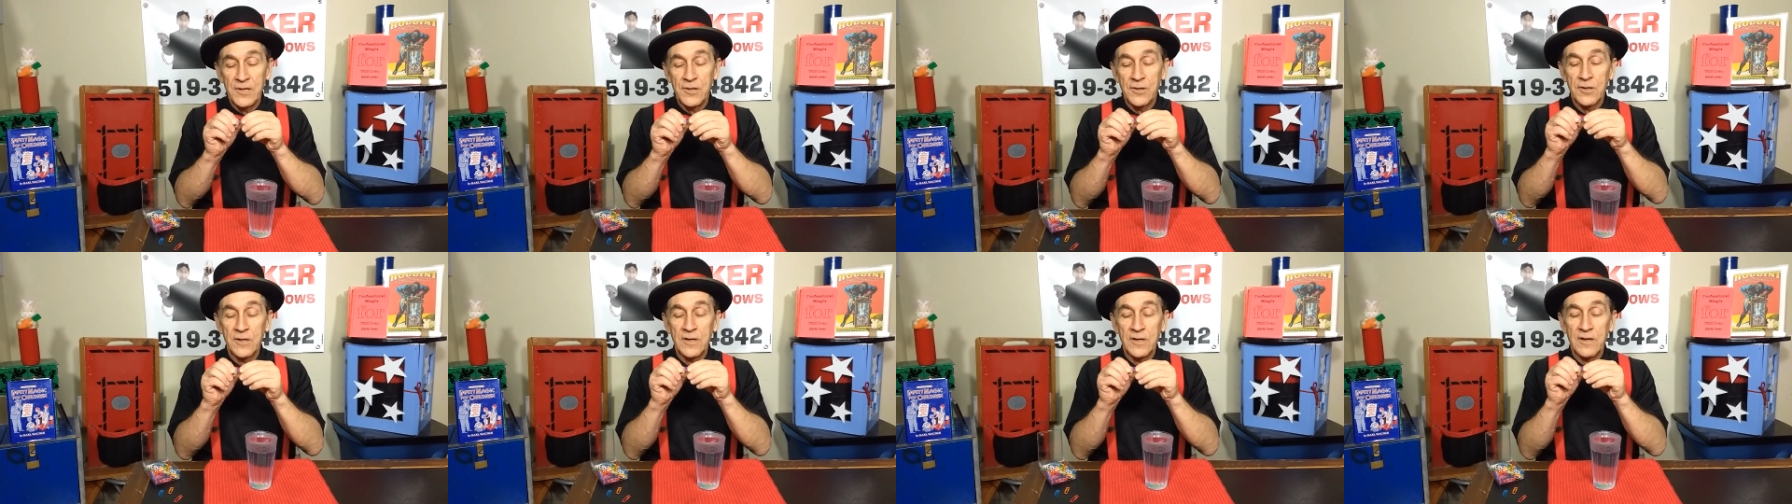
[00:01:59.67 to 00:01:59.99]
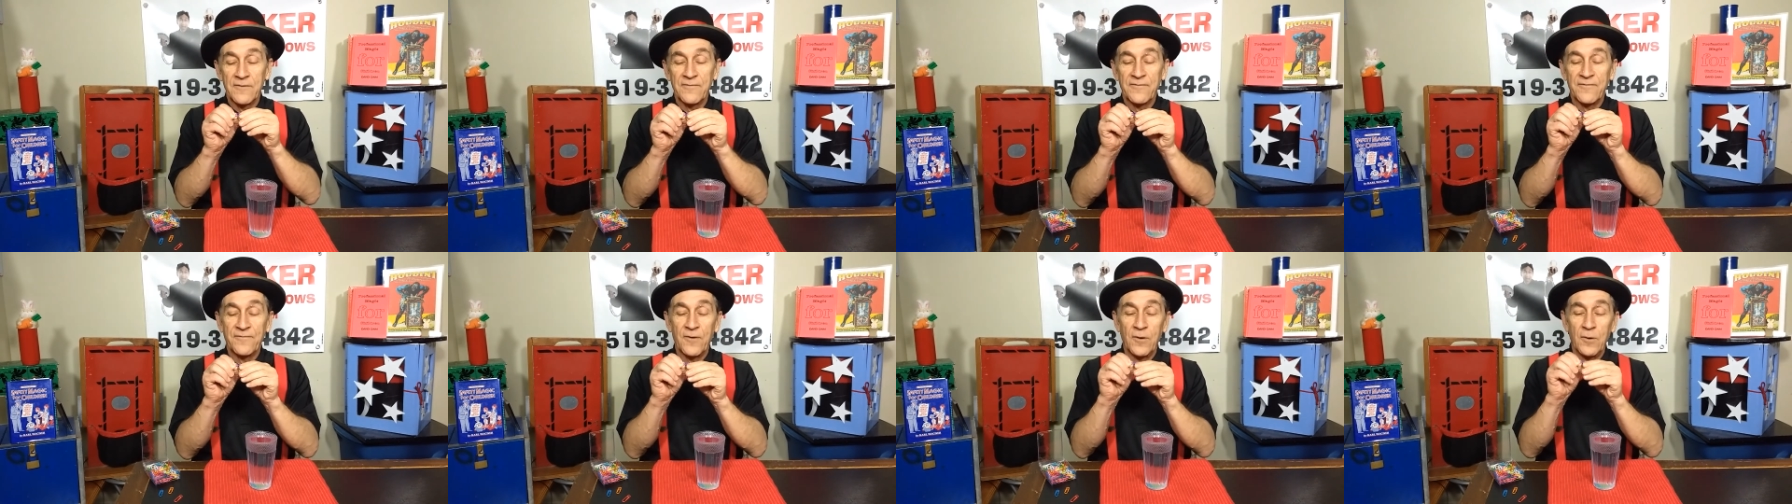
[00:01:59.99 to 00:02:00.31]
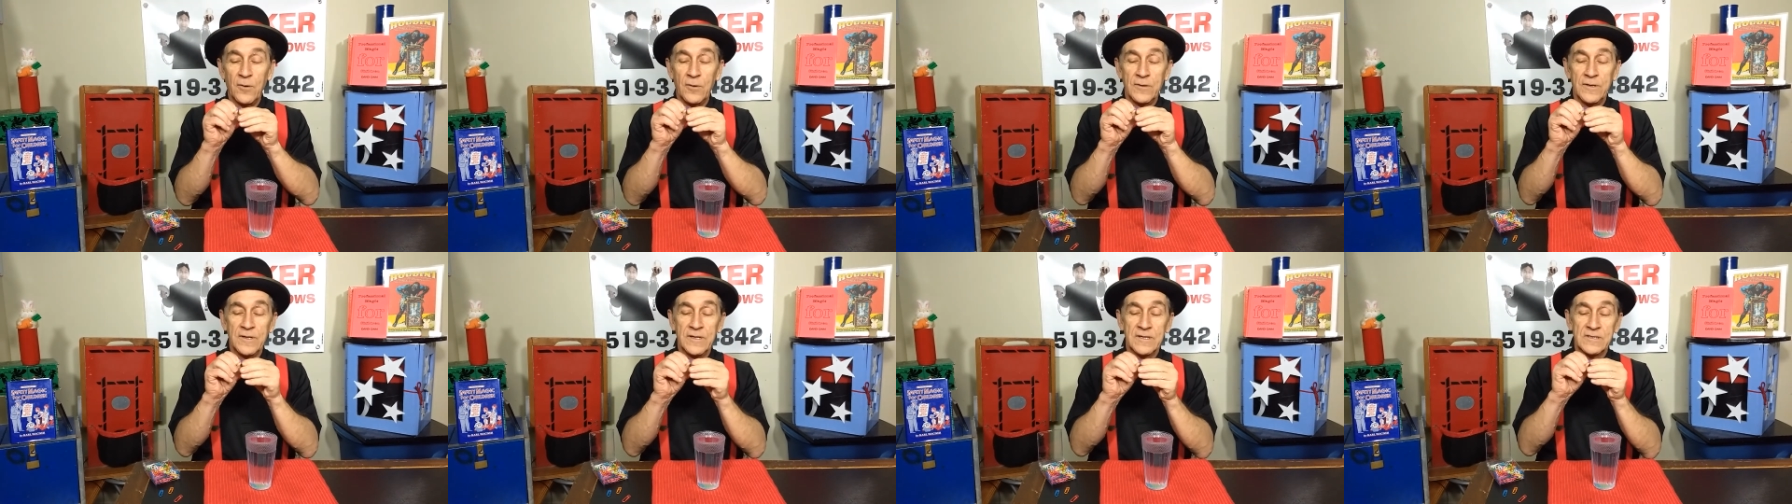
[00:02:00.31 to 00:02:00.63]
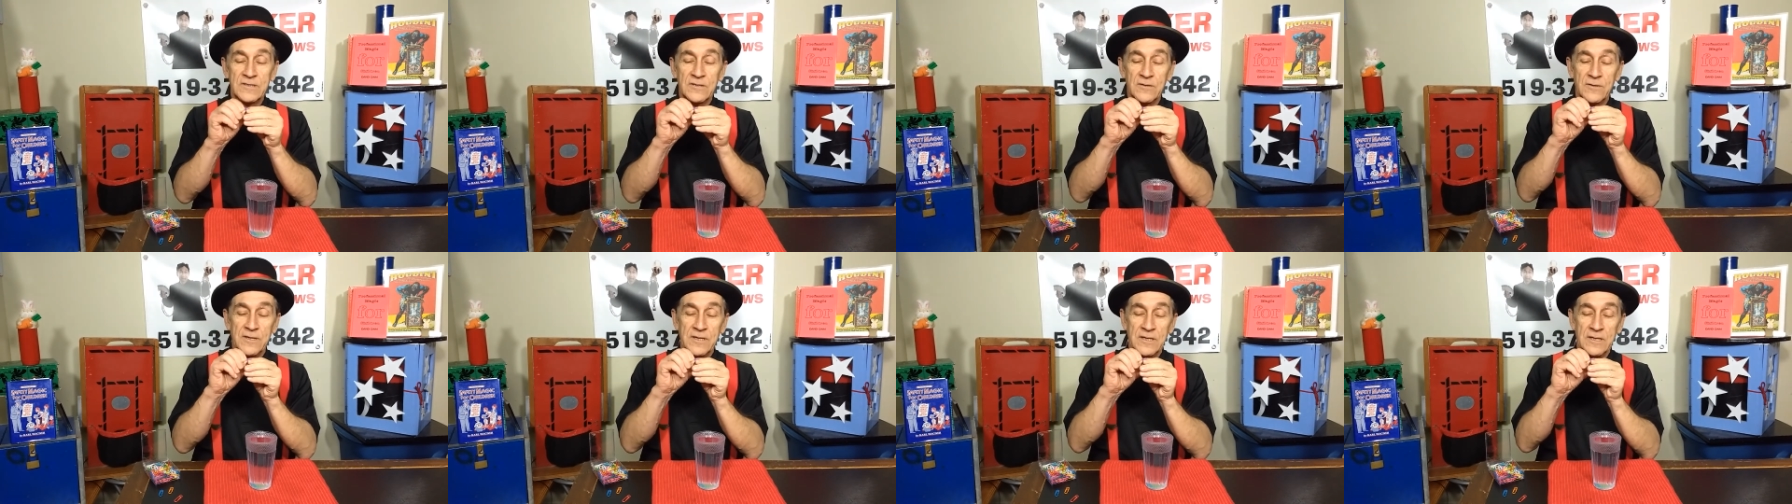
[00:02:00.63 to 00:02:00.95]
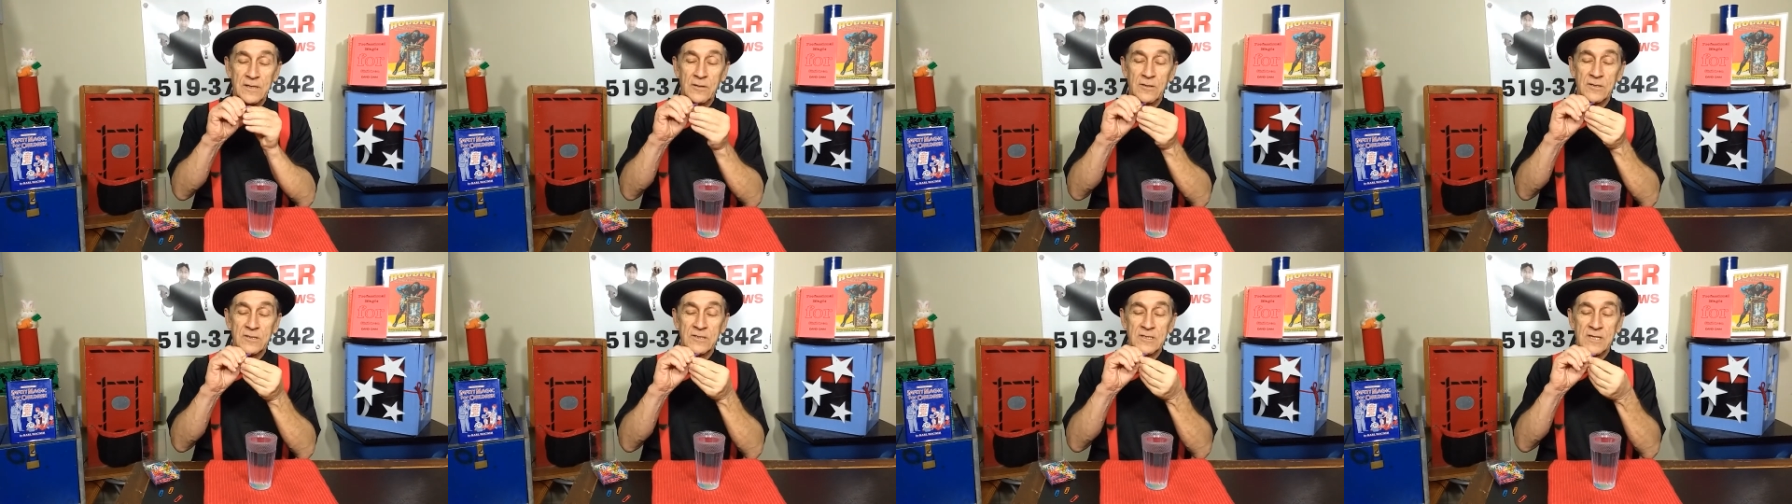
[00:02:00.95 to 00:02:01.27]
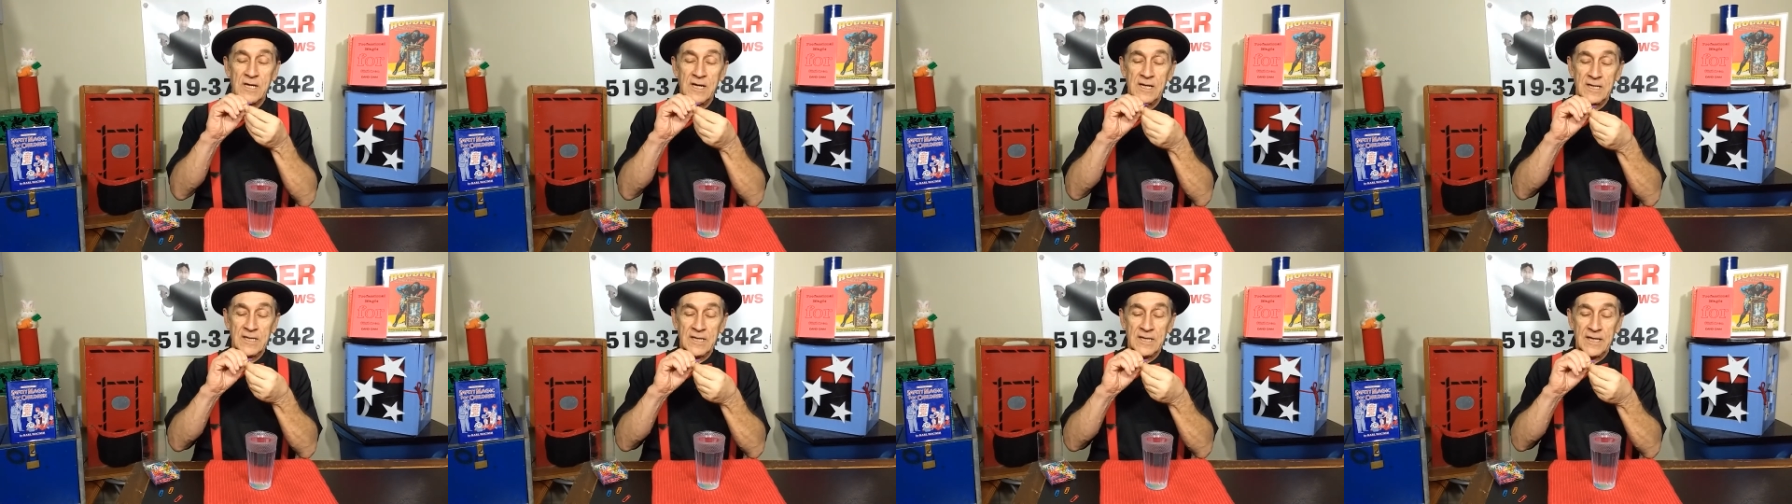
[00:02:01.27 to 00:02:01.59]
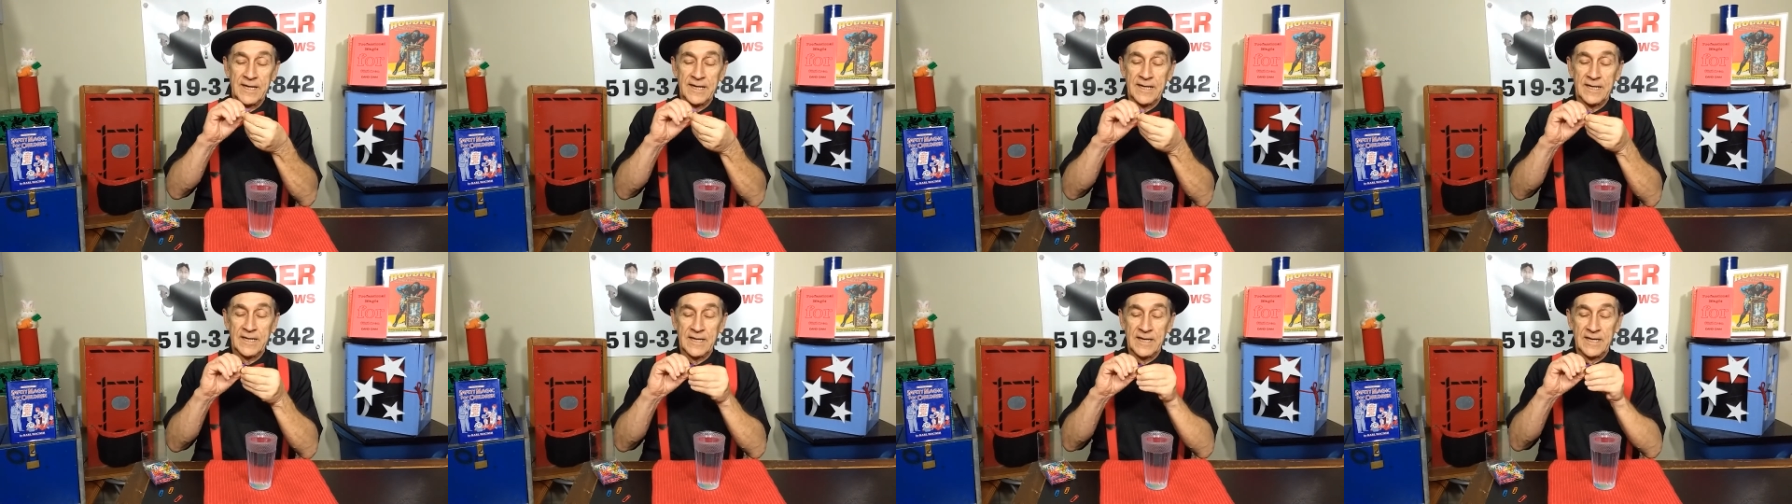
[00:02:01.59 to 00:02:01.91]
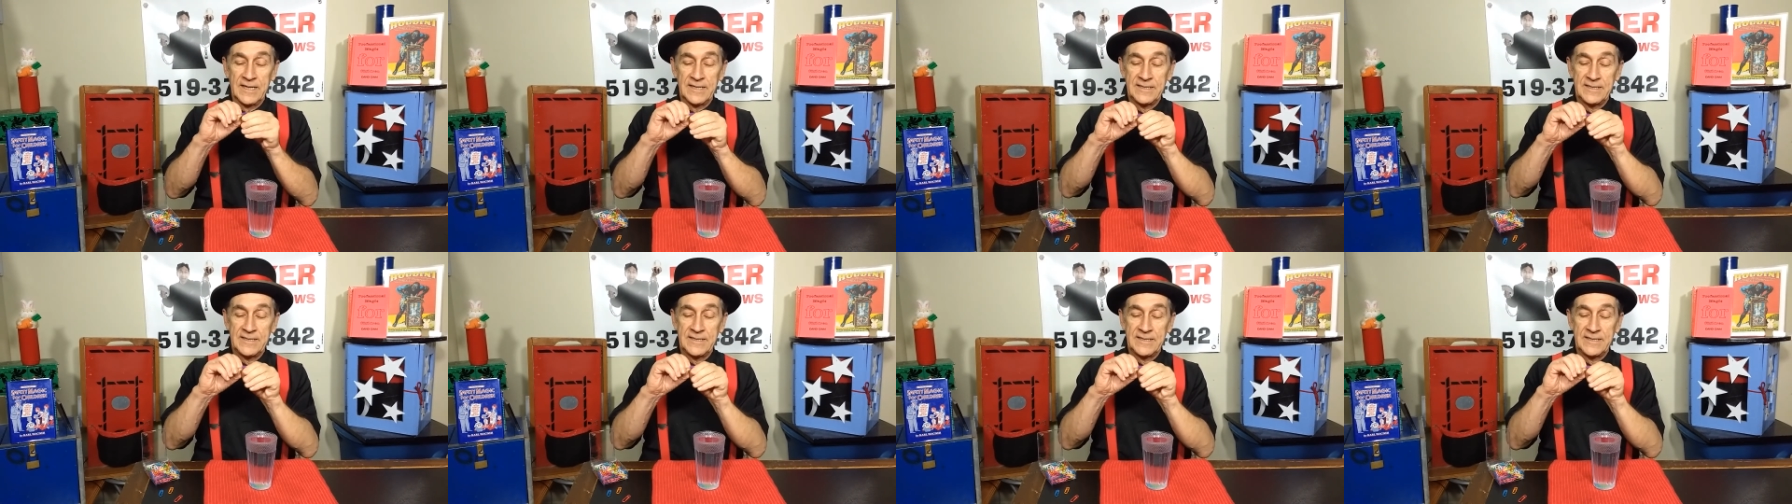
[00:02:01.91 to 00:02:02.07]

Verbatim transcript: you're going to fold it so that it looks kind of like a